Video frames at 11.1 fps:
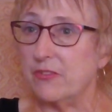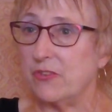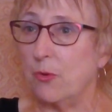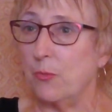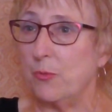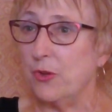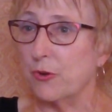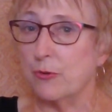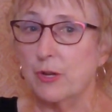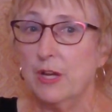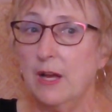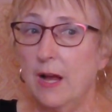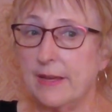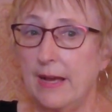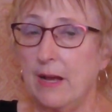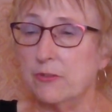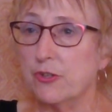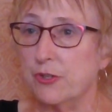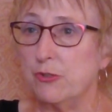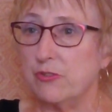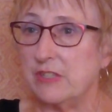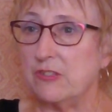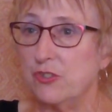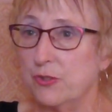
So your accountant you're using to do